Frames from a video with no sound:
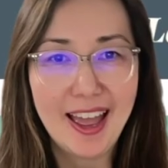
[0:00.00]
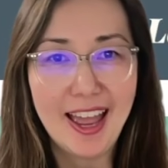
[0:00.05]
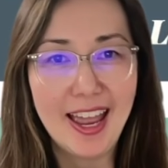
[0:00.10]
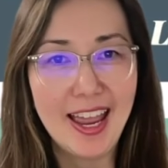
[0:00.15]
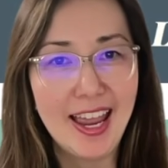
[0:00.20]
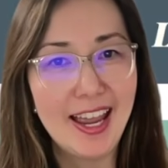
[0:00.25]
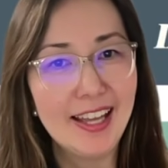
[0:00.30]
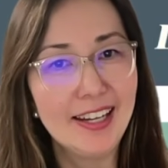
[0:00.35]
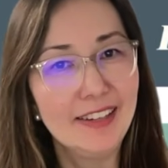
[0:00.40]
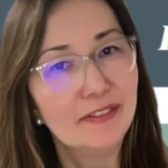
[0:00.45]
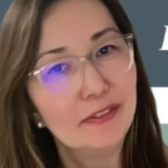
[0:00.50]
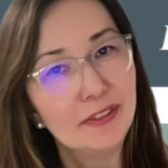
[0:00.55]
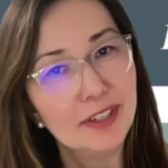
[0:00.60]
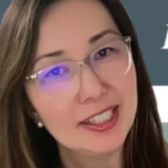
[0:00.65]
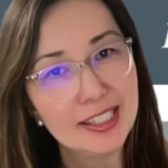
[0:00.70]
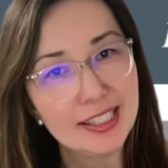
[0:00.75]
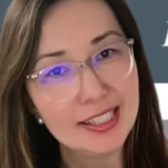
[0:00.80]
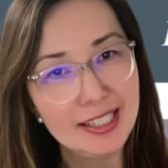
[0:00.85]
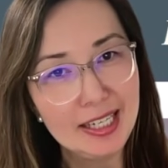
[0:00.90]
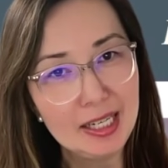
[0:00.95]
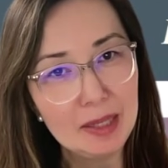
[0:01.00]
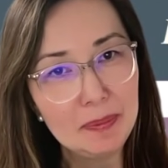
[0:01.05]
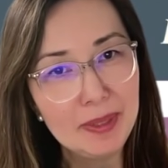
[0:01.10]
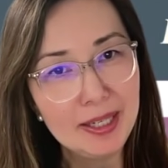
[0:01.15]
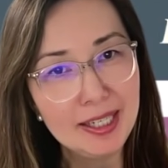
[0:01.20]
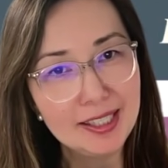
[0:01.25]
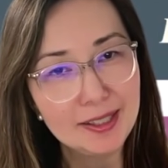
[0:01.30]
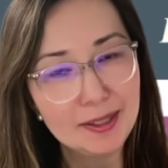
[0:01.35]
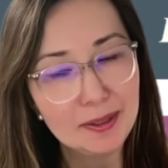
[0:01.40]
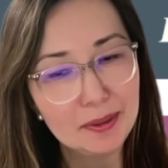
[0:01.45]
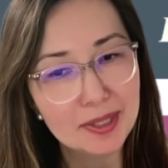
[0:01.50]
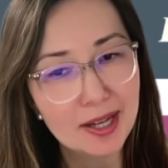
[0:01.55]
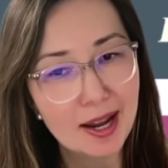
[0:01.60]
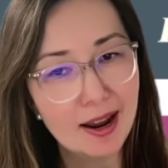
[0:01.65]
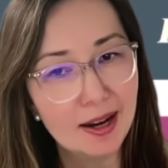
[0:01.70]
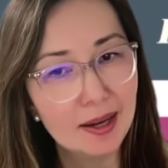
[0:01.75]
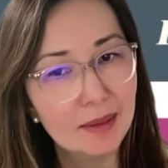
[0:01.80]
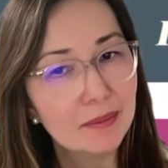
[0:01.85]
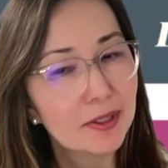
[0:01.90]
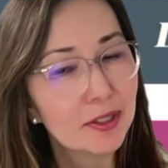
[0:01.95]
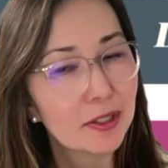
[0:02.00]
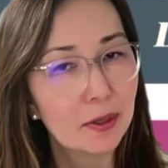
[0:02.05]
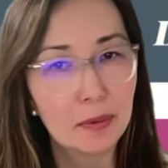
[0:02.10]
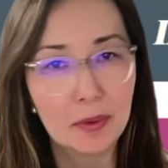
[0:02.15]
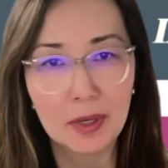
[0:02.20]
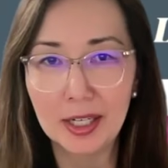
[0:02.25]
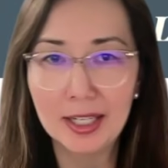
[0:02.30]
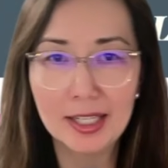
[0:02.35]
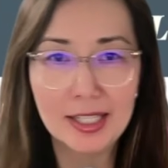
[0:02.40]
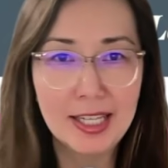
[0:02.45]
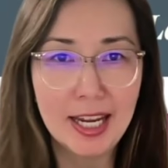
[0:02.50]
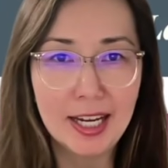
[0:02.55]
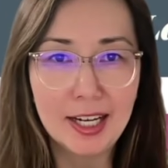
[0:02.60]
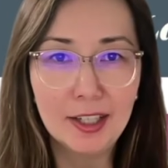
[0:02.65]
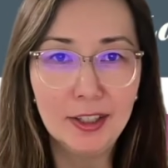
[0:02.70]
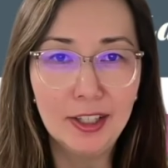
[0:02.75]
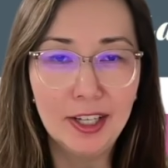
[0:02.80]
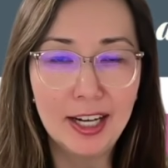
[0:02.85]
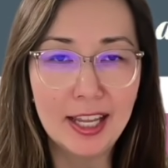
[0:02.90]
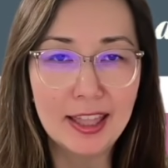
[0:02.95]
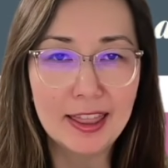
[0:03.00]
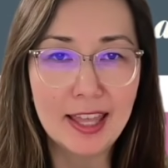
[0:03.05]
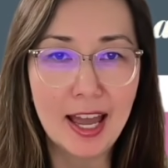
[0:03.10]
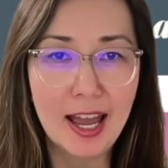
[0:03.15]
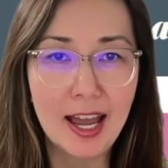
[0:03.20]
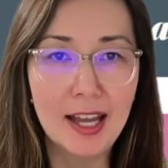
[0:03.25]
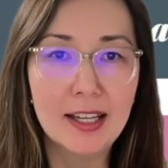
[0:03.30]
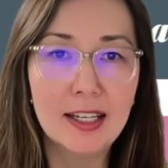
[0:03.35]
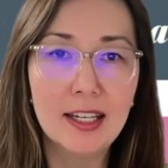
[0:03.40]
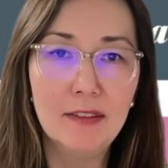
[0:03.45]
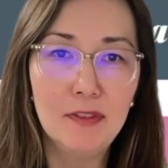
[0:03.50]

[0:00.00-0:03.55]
and it's sneak peek two time. So we're going to take a look at that.